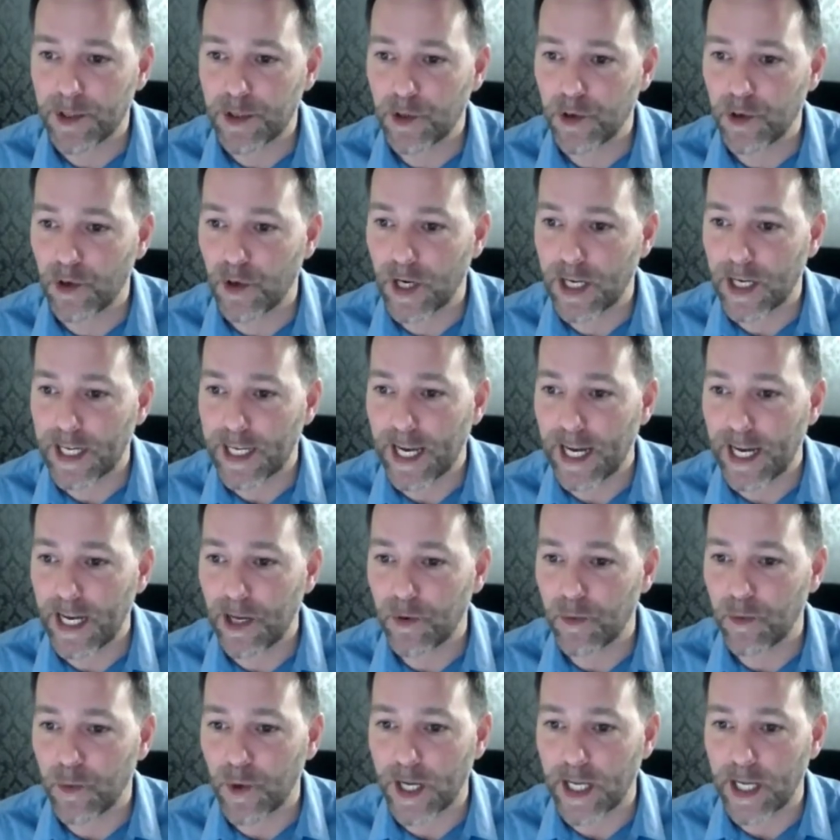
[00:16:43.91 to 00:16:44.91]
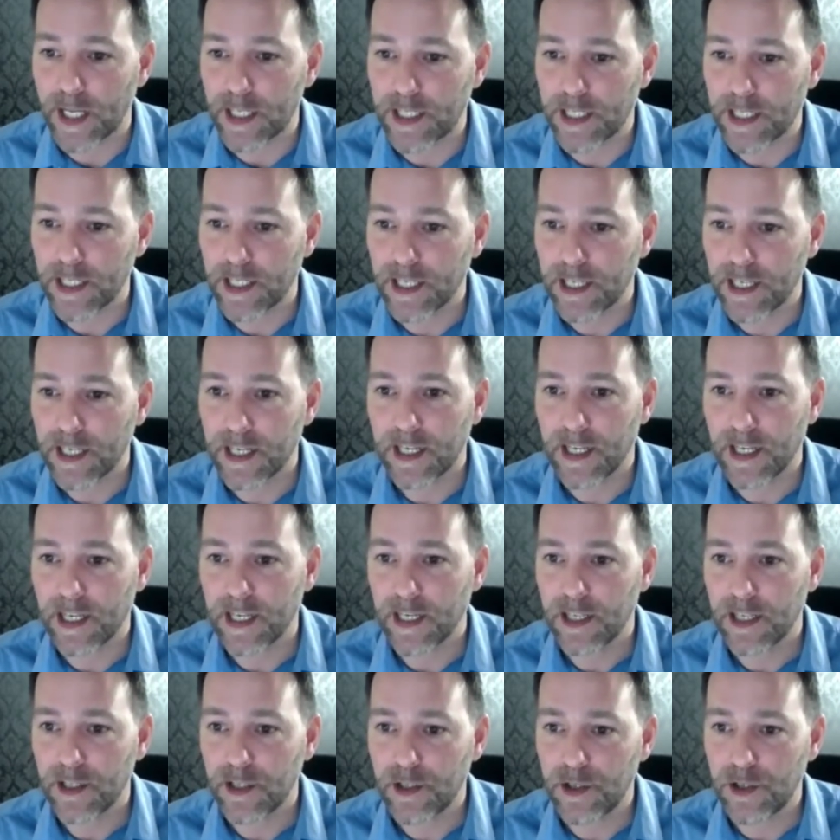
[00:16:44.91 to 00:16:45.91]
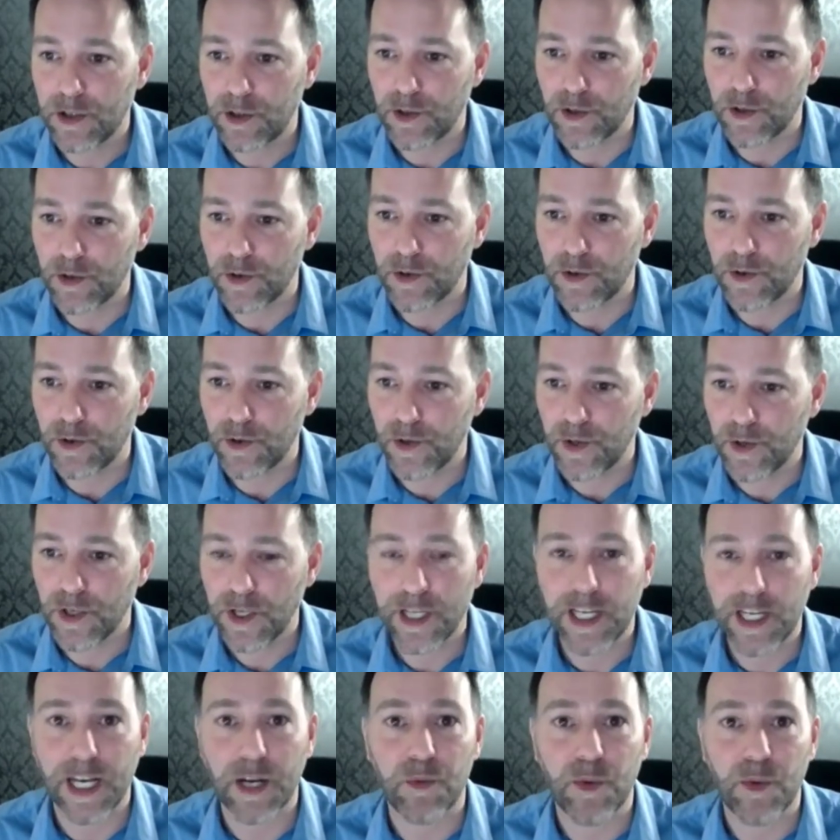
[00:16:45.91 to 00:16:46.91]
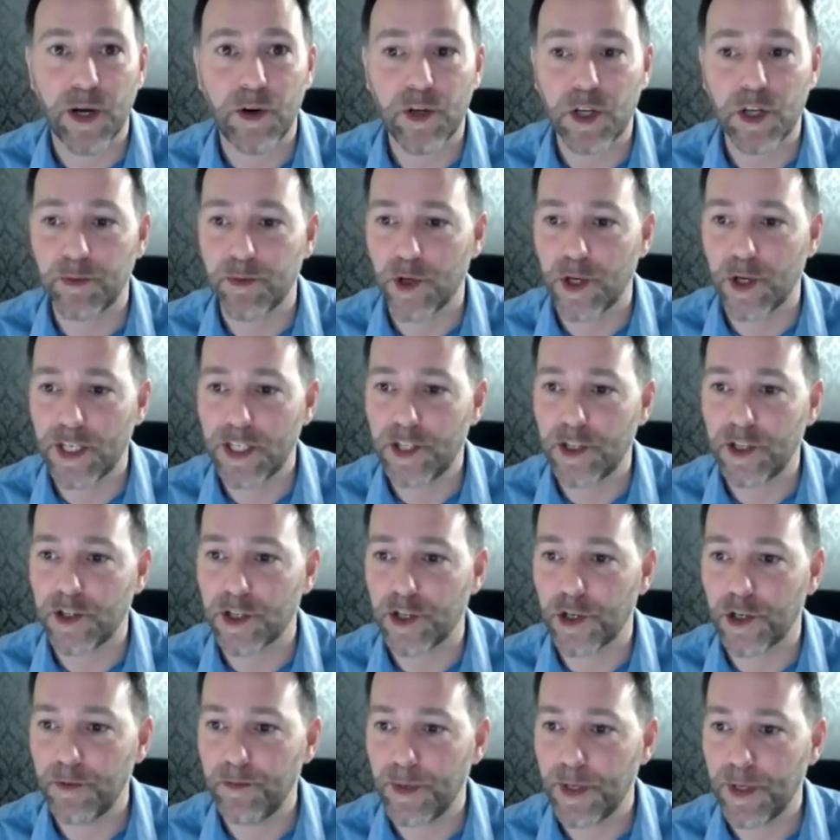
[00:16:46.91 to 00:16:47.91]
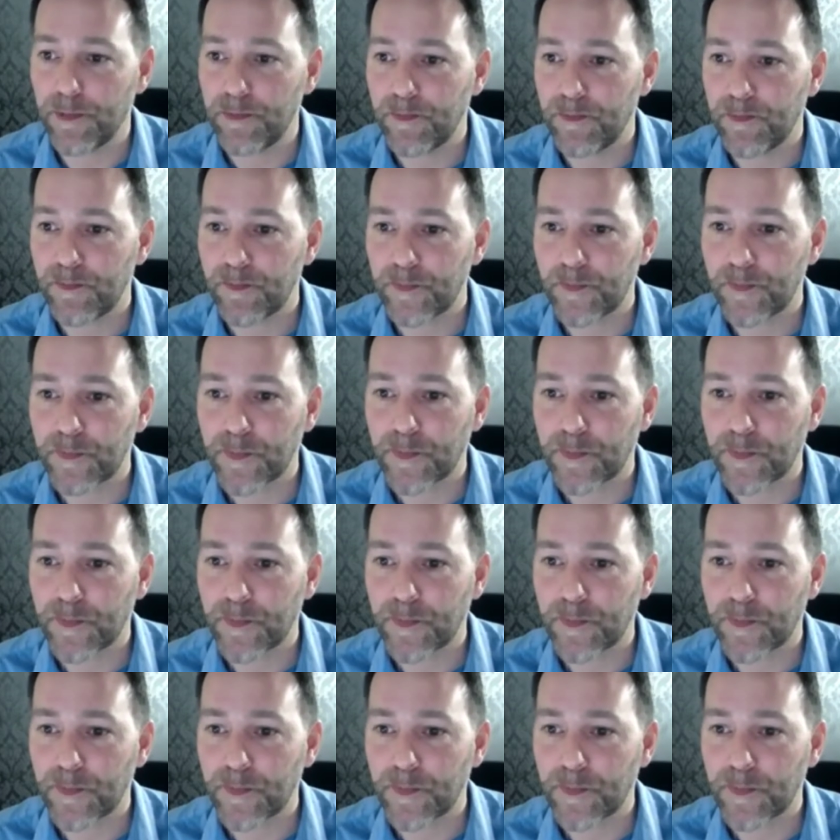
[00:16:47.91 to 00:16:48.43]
So cannot wait to kind of welcome you into the group.